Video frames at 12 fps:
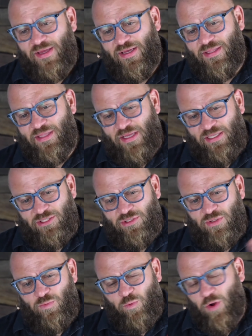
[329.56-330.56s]

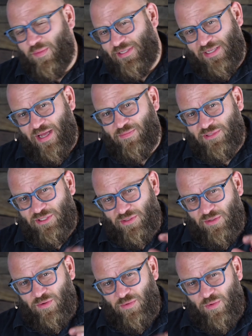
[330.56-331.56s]
In the Roman times,
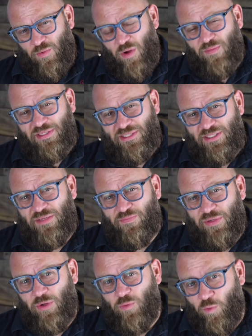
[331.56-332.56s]
the Romans did
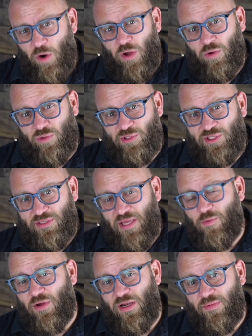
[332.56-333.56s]
build roads. They
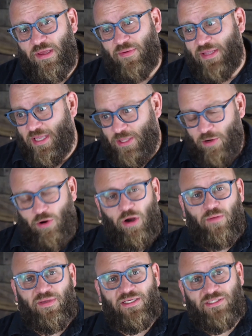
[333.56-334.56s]
wanted to be able to get their
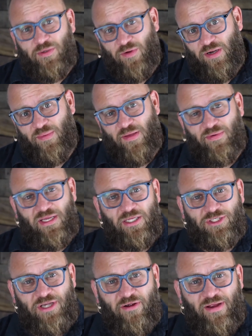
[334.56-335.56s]
armies. They wanted to be able to get
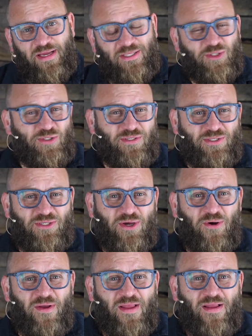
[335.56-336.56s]
chariots. And
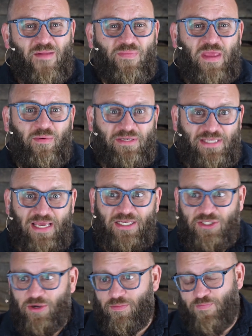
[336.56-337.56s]
so they would take
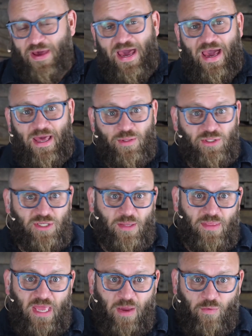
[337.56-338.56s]
certain paths
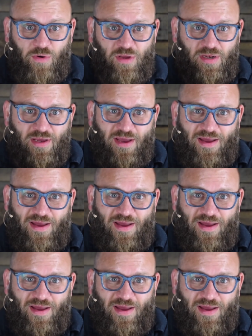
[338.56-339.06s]
and they would